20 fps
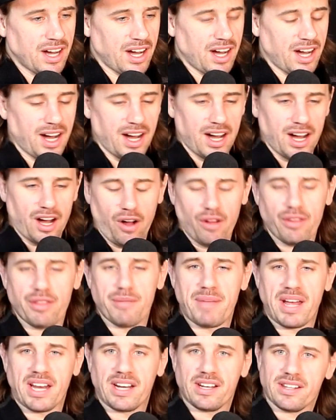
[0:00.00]
All
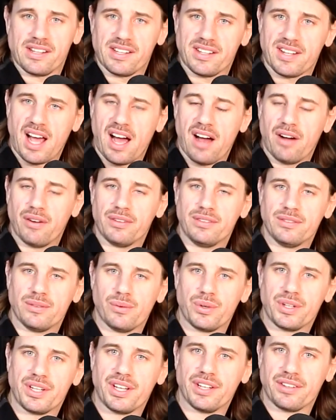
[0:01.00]
the men in the town
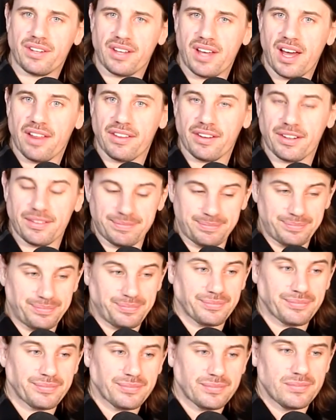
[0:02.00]
would get together.
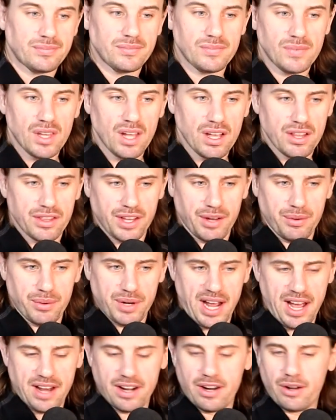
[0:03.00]
They
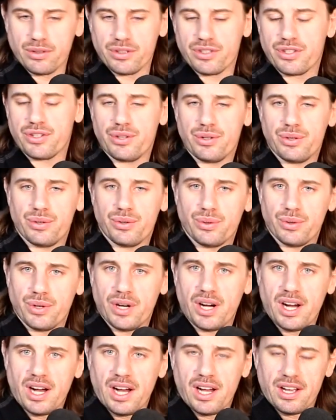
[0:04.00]
would head out to
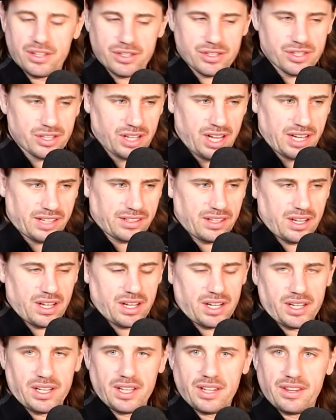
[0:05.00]

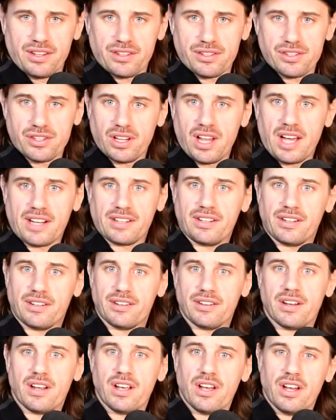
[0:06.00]
the
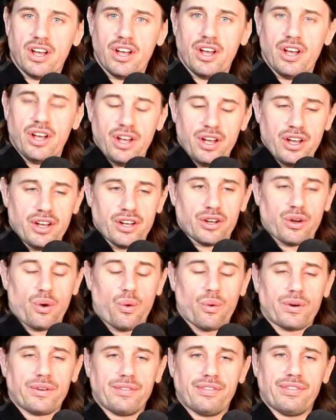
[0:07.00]
selected
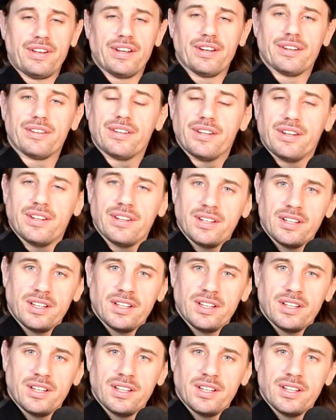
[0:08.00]
cornfield,